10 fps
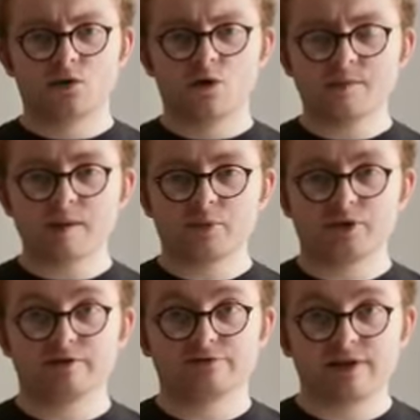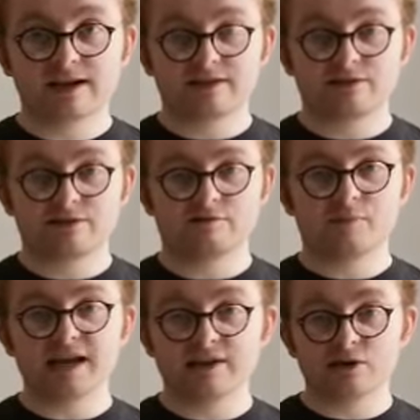We might put the faith of
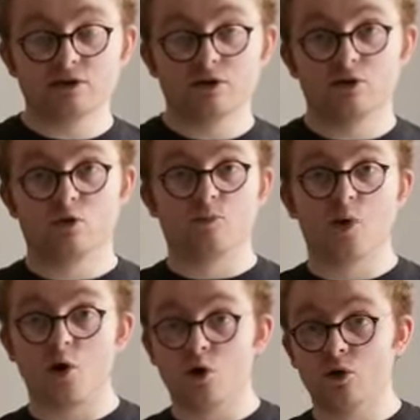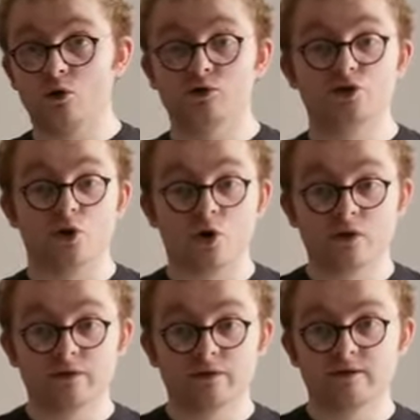Peter or Paul or
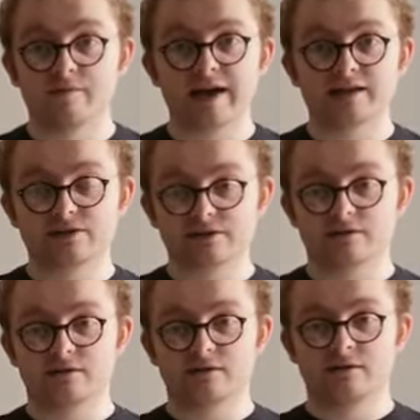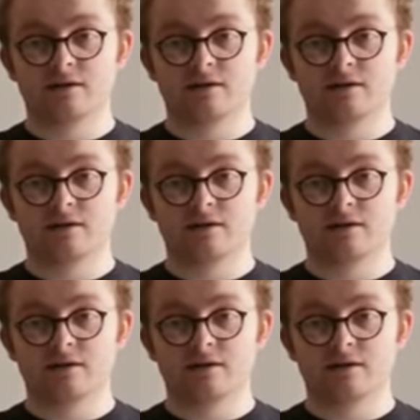John on a pedestal,